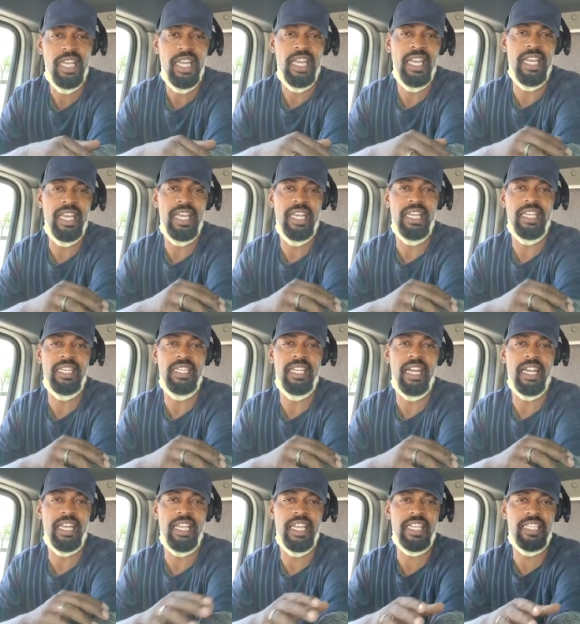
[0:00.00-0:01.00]
and
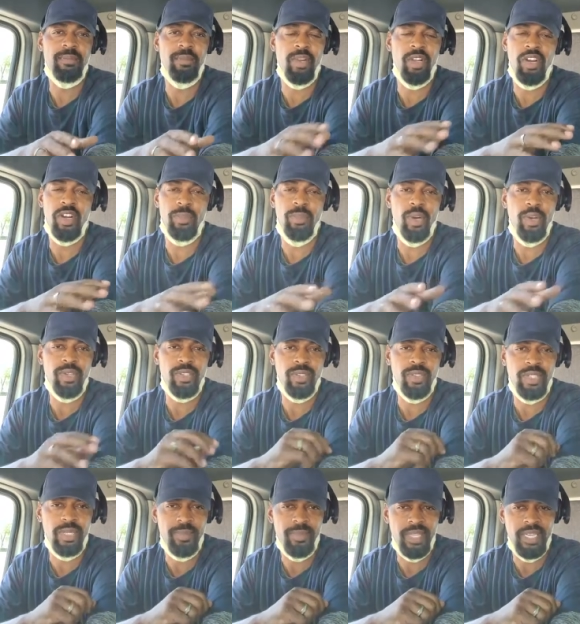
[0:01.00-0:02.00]
a guest blog post or
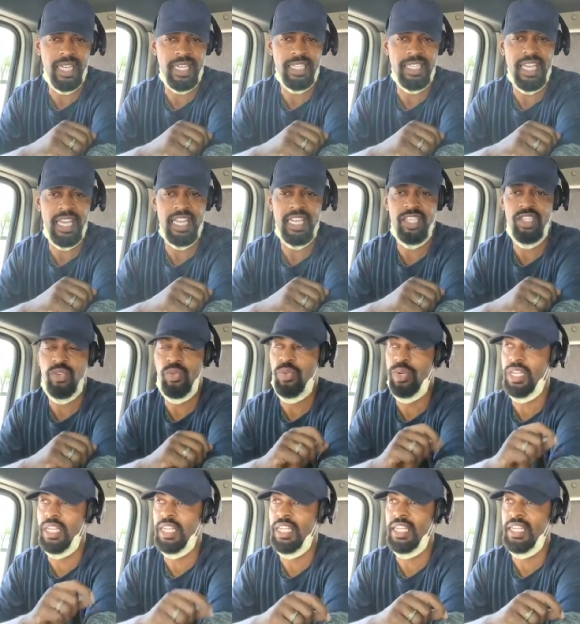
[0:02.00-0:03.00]
something like that, and you
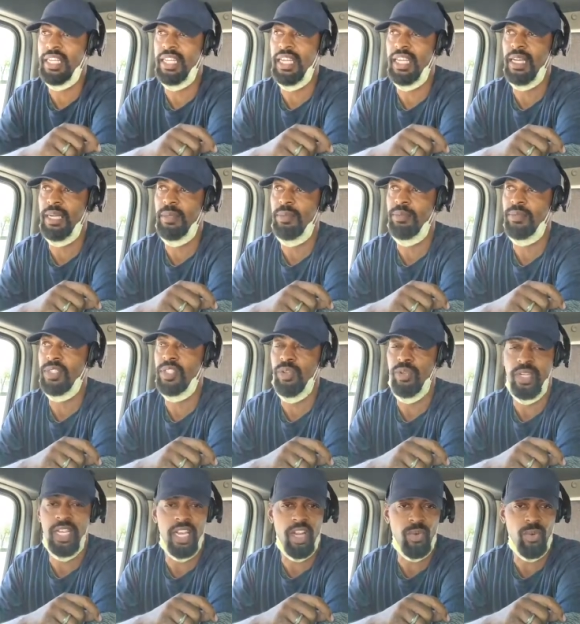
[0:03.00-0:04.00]
want to get them to
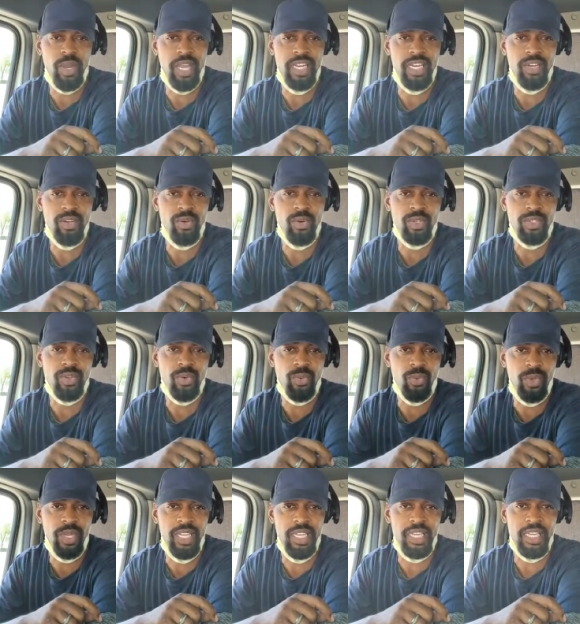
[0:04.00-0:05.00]
narrate it or to
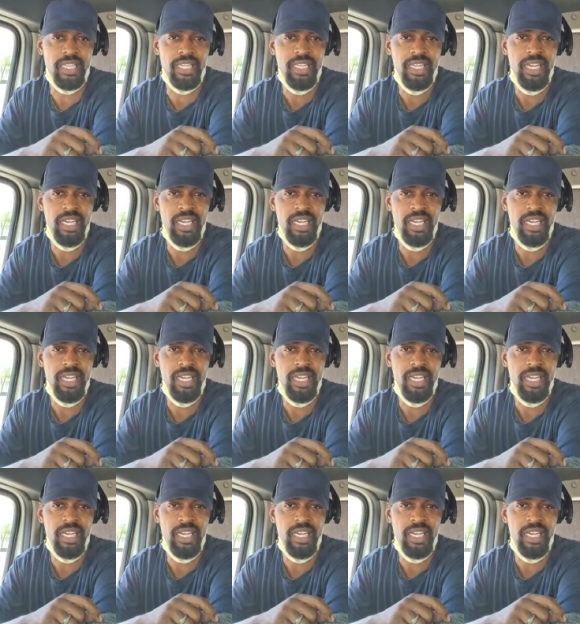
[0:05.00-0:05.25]
read it,